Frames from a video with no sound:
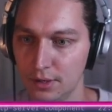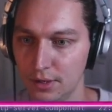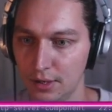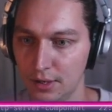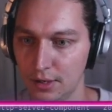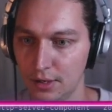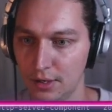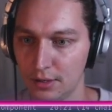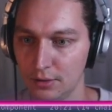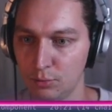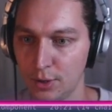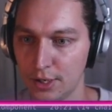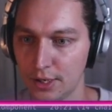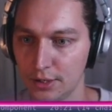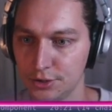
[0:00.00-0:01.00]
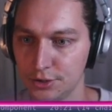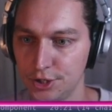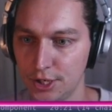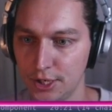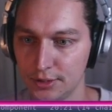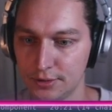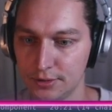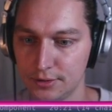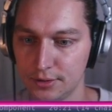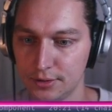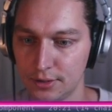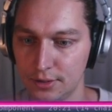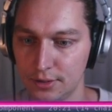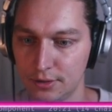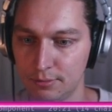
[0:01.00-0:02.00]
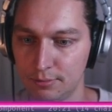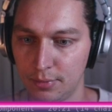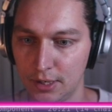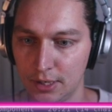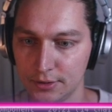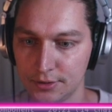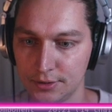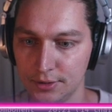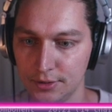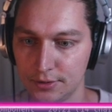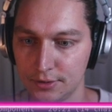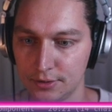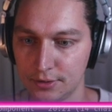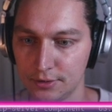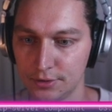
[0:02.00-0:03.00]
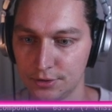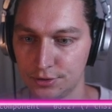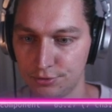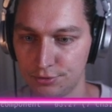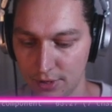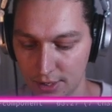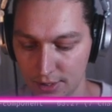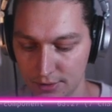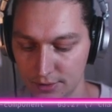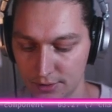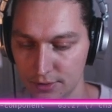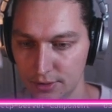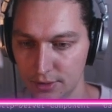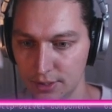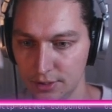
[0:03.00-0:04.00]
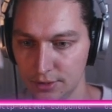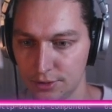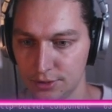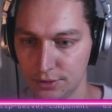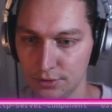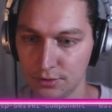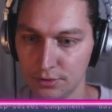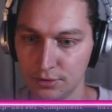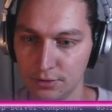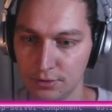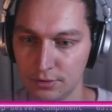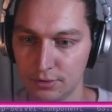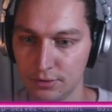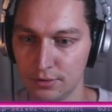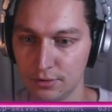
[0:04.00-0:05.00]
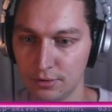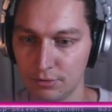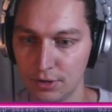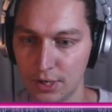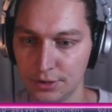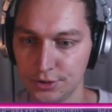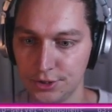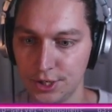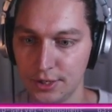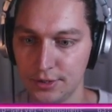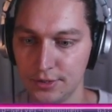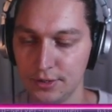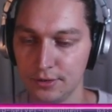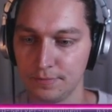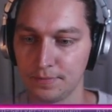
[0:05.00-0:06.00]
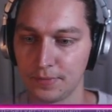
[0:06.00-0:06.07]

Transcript: And we can just pass it straight into run Jetty,